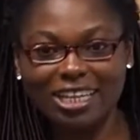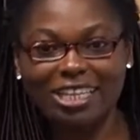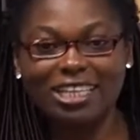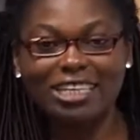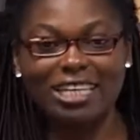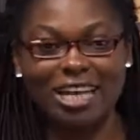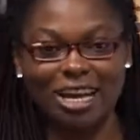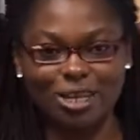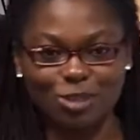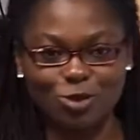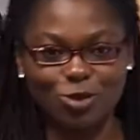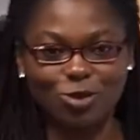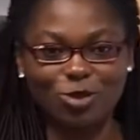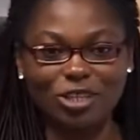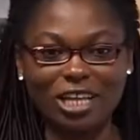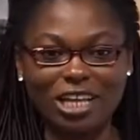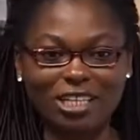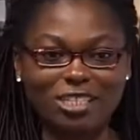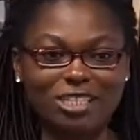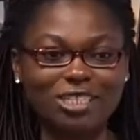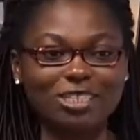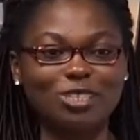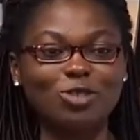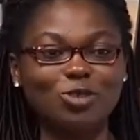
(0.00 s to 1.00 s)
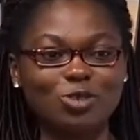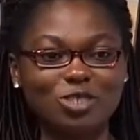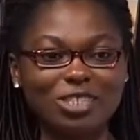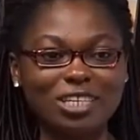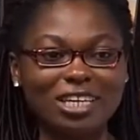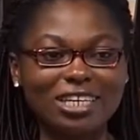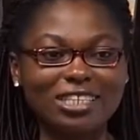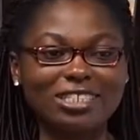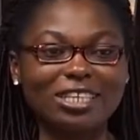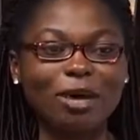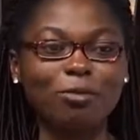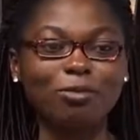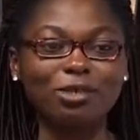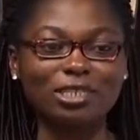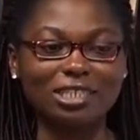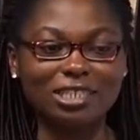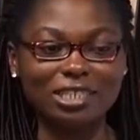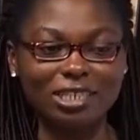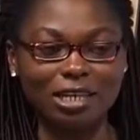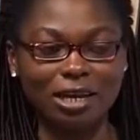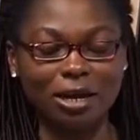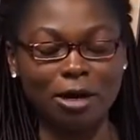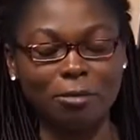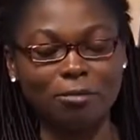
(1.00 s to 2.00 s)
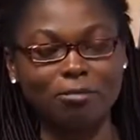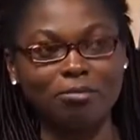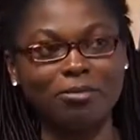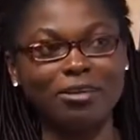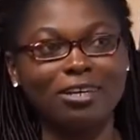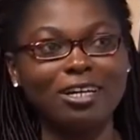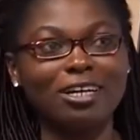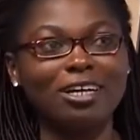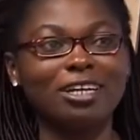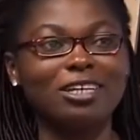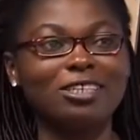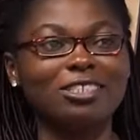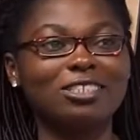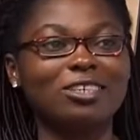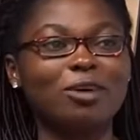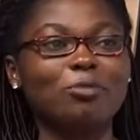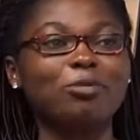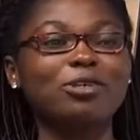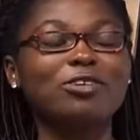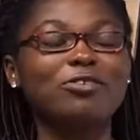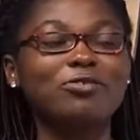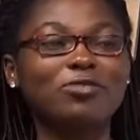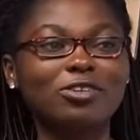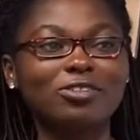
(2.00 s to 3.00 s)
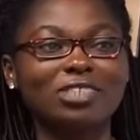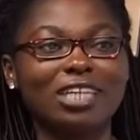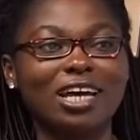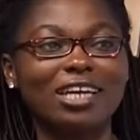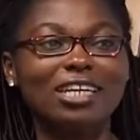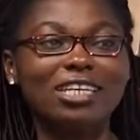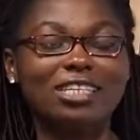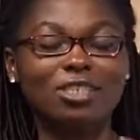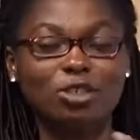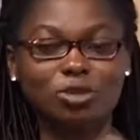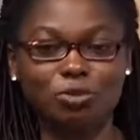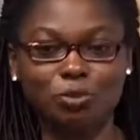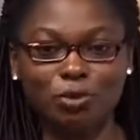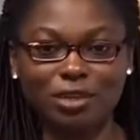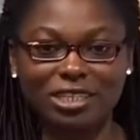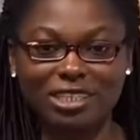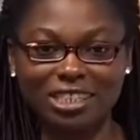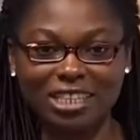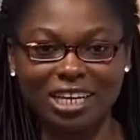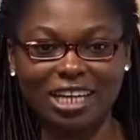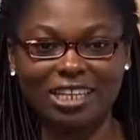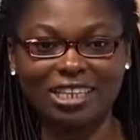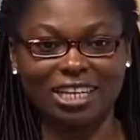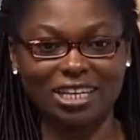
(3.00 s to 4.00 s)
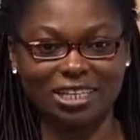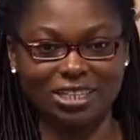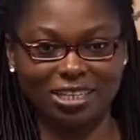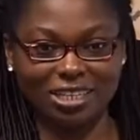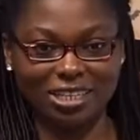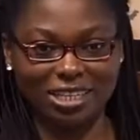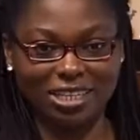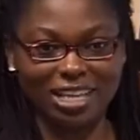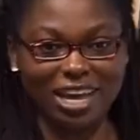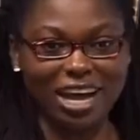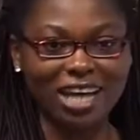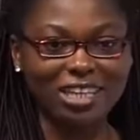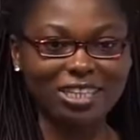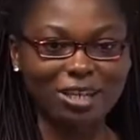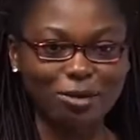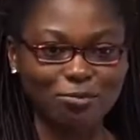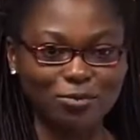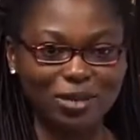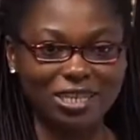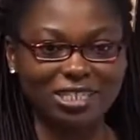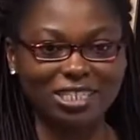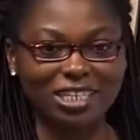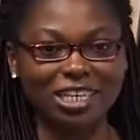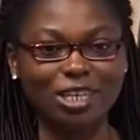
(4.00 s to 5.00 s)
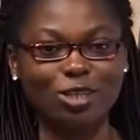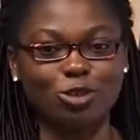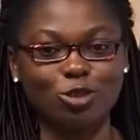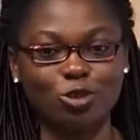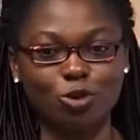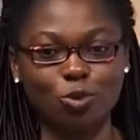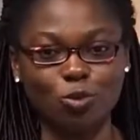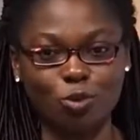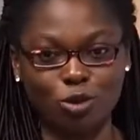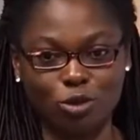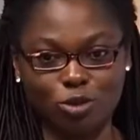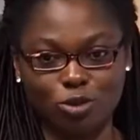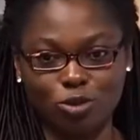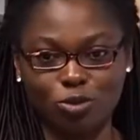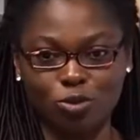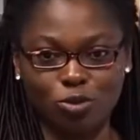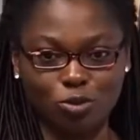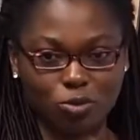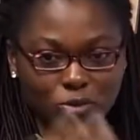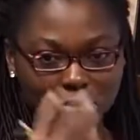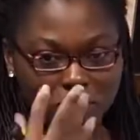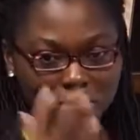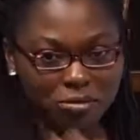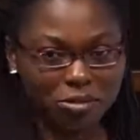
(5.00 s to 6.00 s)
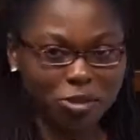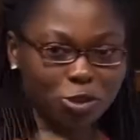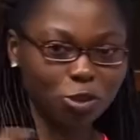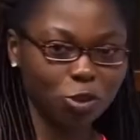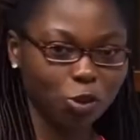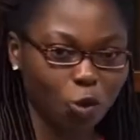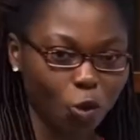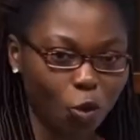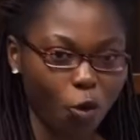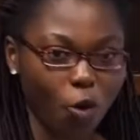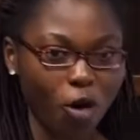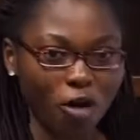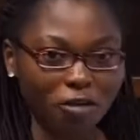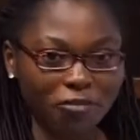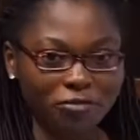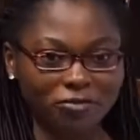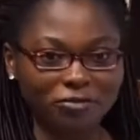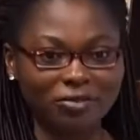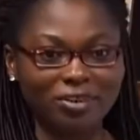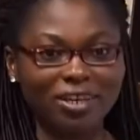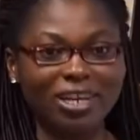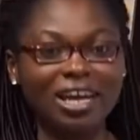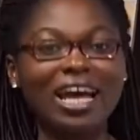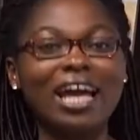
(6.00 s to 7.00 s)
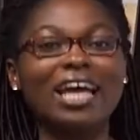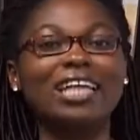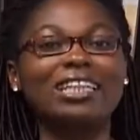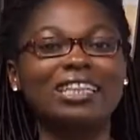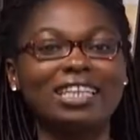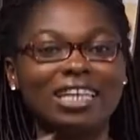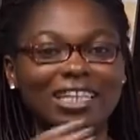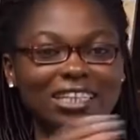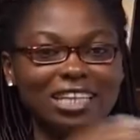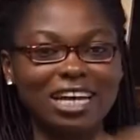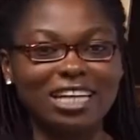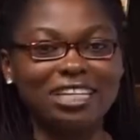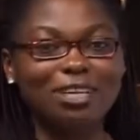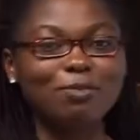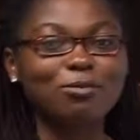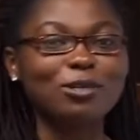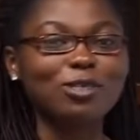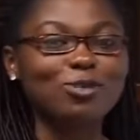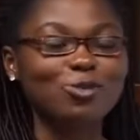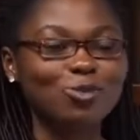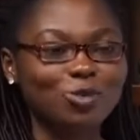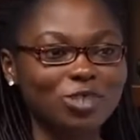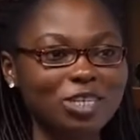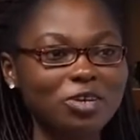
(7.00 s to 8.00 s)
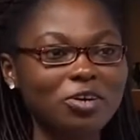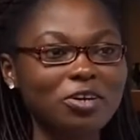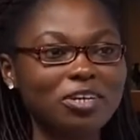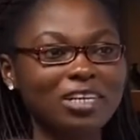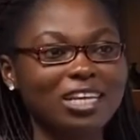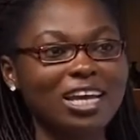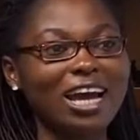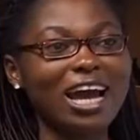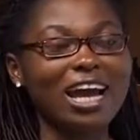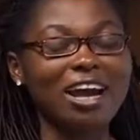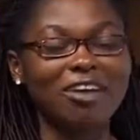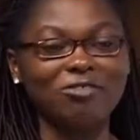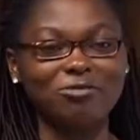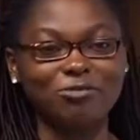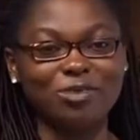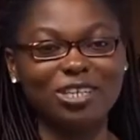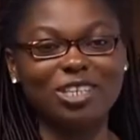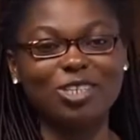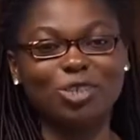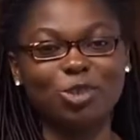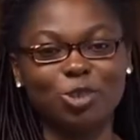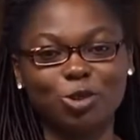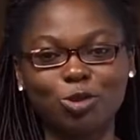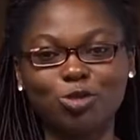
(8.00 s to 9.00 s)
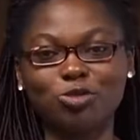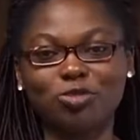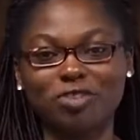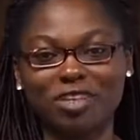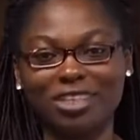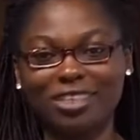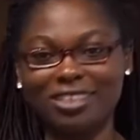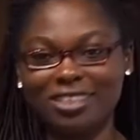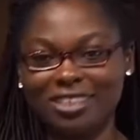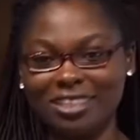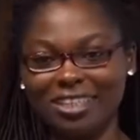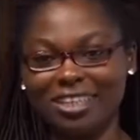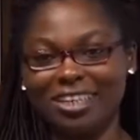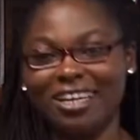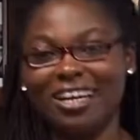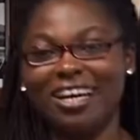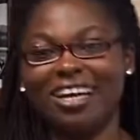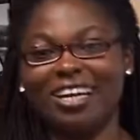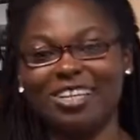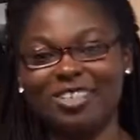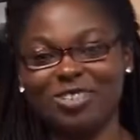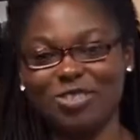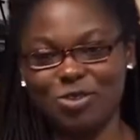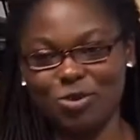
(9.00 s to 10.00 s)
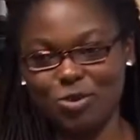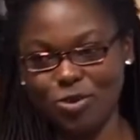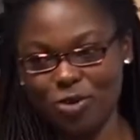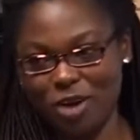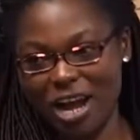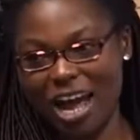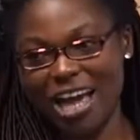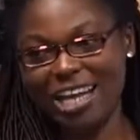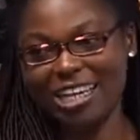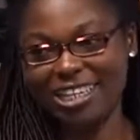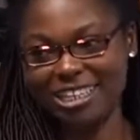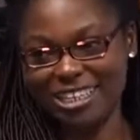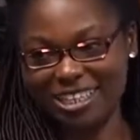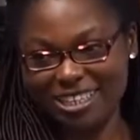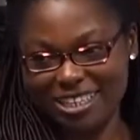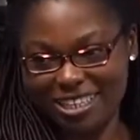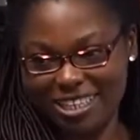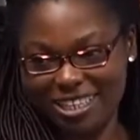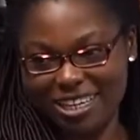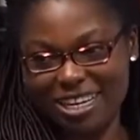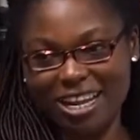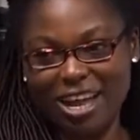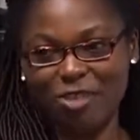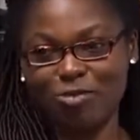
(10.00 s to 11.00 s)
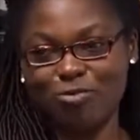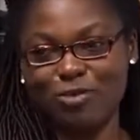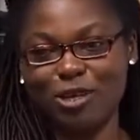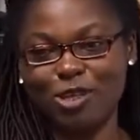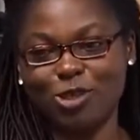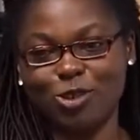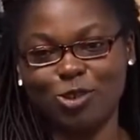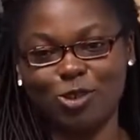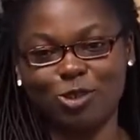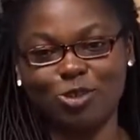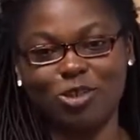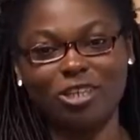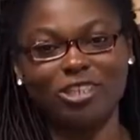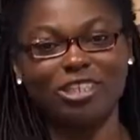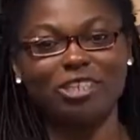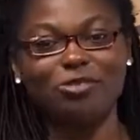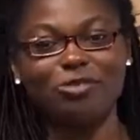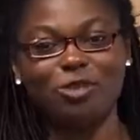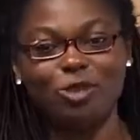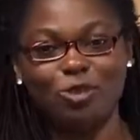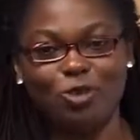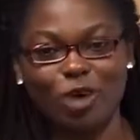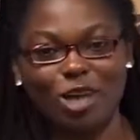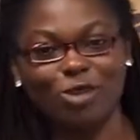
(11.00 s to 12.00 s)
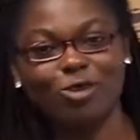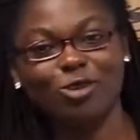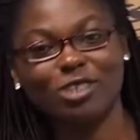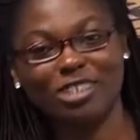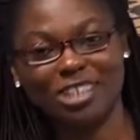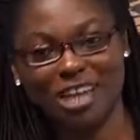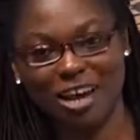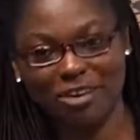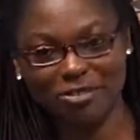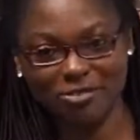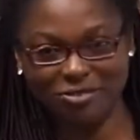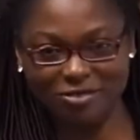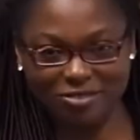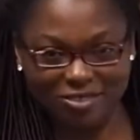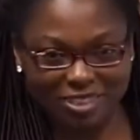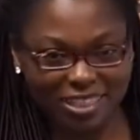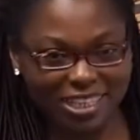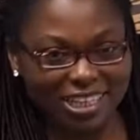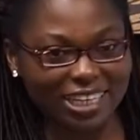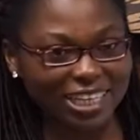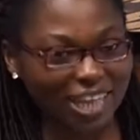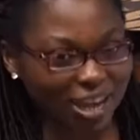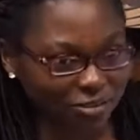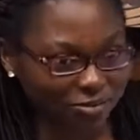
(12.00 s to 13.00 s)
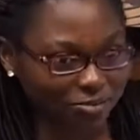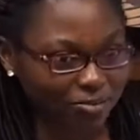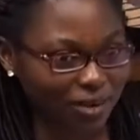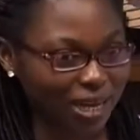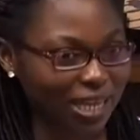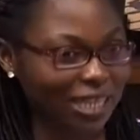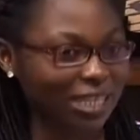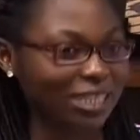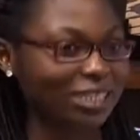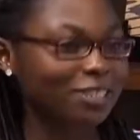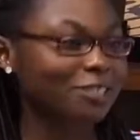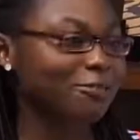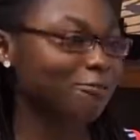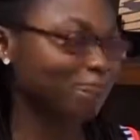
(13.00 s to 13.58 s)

Yeah, so that is to say somebody feels that he is richer than the other person and so wants to show off. And then the other person will say, okay, I have many children, and so I love my children even though I don't have enough money.